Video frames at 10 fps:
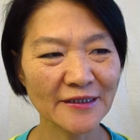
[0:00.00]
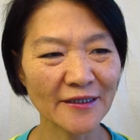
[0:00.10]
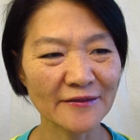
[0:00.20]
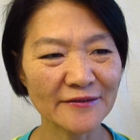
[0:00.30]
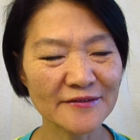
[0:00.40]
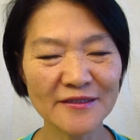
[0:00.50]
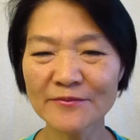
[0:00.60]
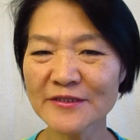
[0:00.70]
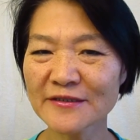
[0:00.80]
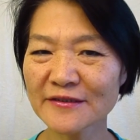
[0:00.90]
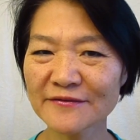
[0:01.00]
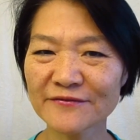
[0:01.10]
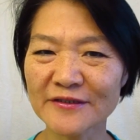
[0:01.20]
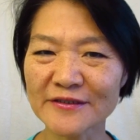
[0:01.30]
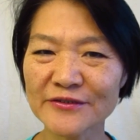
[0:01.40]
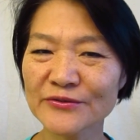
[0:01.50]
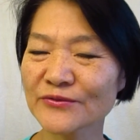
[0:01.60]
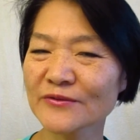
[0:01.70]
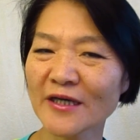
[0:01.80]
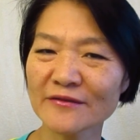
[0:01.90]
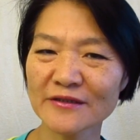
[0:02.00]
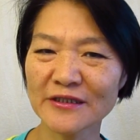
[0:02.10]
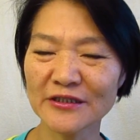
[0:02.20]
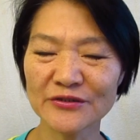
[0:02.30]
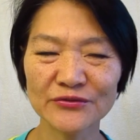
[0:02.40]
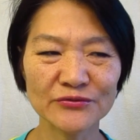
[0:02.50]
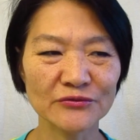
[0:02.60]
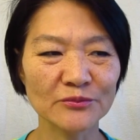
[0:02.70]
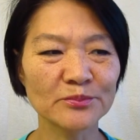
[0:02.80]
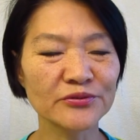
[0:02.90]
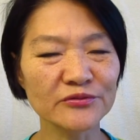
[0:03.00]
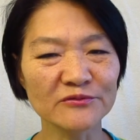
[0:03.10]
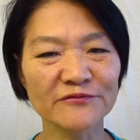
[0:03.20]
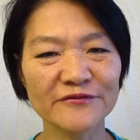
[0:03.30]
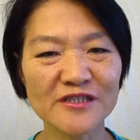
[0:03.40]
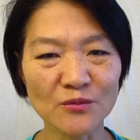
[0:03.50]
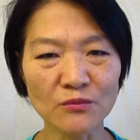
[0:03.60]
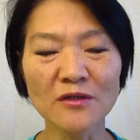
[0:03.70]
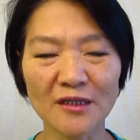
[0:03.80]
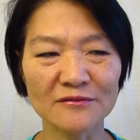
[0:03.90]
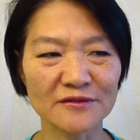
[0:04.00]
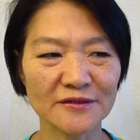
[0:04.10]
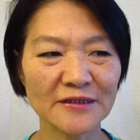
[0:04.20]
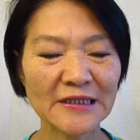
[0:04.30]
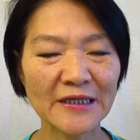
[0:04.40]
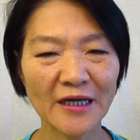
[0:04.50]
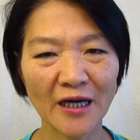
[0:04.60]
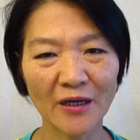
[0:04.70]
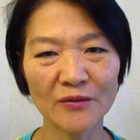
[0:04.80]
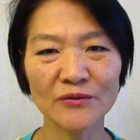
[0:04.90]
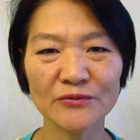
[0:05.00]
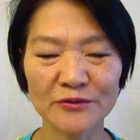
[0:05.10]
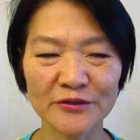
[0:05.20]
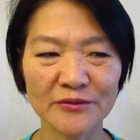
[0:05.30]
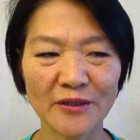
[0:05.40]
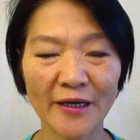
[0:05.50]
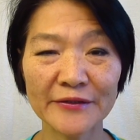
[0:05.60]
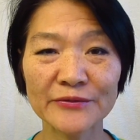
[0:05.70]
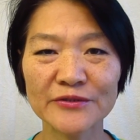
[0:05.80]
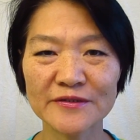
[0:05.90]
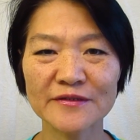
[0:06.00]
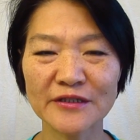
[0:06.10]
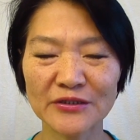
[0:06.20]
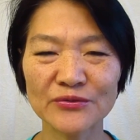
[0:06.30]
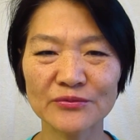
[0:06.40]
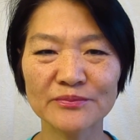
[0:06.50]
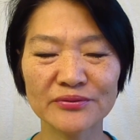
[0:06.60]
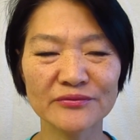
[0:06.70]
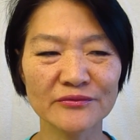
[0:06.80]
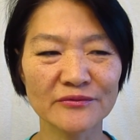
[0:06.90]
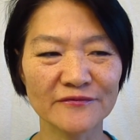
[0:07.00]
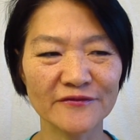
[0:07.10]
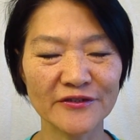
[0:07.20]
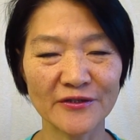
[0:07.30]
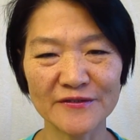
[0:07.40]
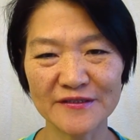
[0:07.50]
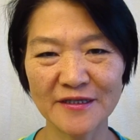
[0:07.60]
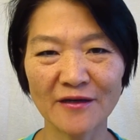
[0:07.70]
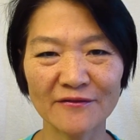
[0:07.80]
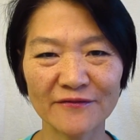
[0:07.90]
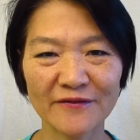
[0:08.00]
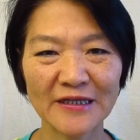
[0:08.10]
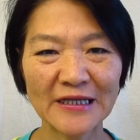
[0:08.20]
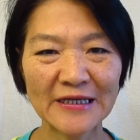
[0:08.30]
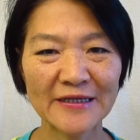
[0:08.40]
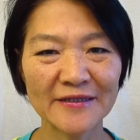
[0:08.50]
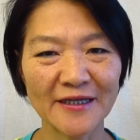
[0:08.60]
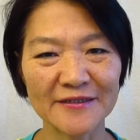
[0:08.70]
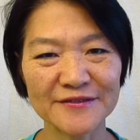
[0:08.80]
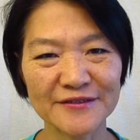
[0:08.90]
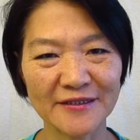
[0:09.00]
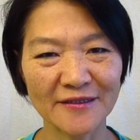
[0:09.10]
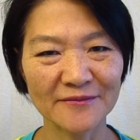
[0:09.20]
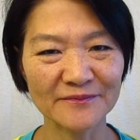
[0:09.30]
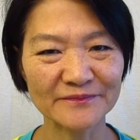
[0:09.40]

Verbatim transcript: And something different. You do not need to prove the world how good you are. You just need to prove yourself that uh,